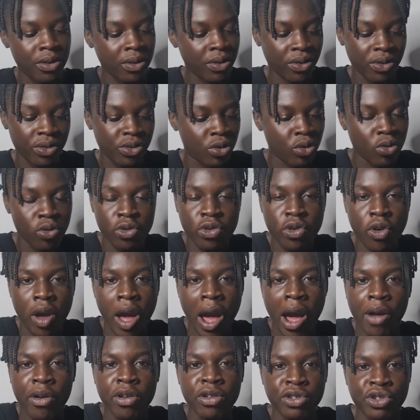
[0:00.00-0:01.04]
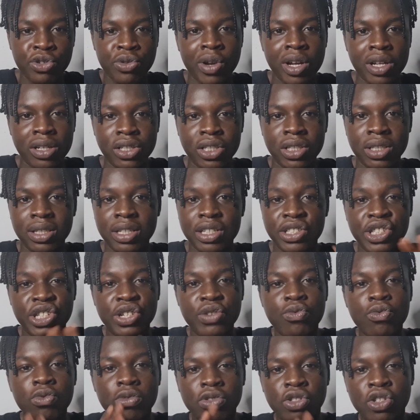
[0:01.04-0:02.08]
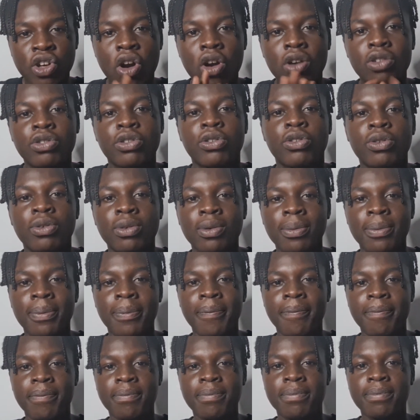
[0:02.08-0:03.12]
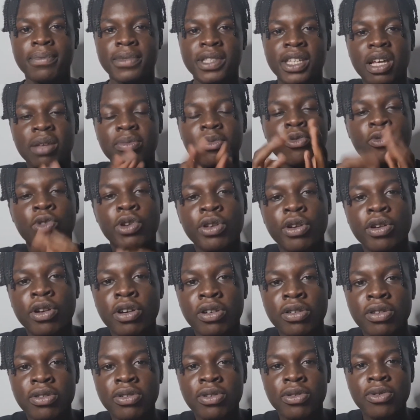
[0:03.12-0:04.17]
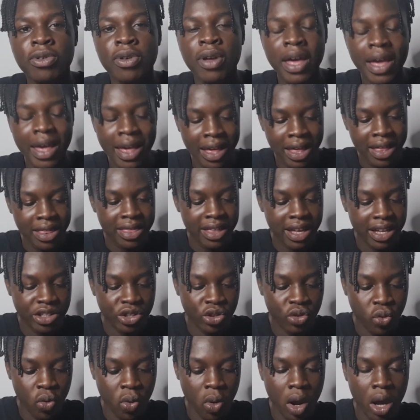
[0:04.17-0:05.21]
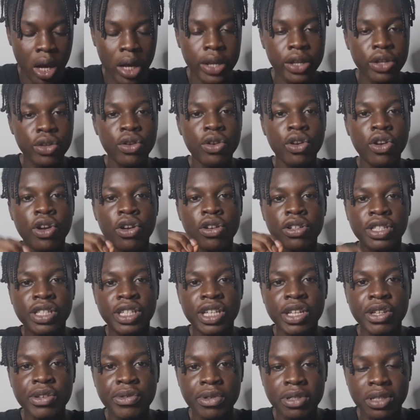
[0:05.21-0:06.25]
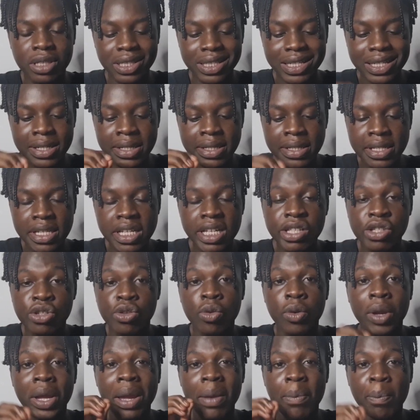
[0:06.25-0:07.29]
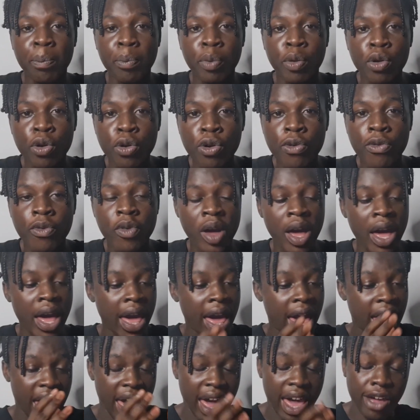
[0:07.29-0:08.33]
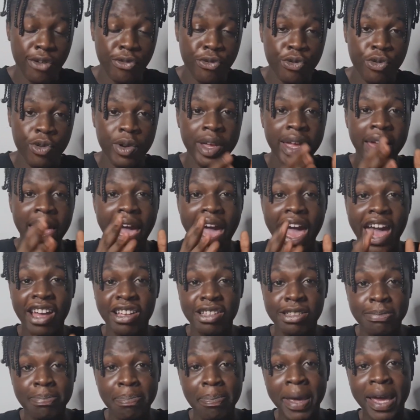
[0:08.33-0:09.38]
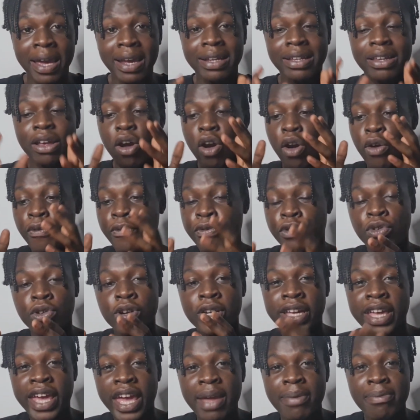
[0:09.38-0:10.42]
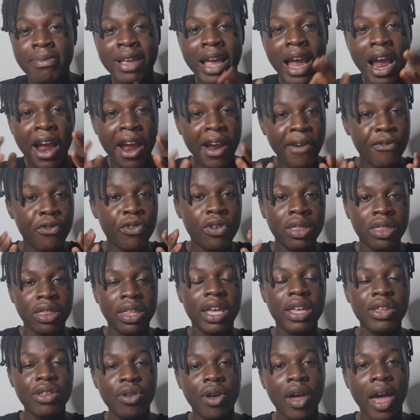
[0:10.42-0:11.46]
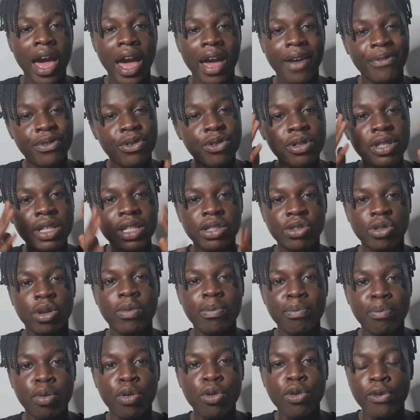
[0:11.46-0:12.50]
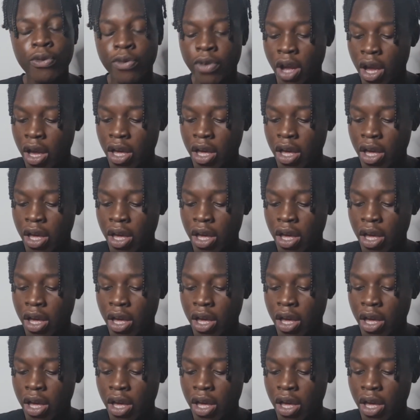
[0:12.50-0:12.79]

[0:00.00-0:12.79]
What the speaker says: you don't know how to dress, she won't talk to you. Tell me what you're gonna do. That's why you continuously need to improve every aspect of your game. Everything you have, you need to improve.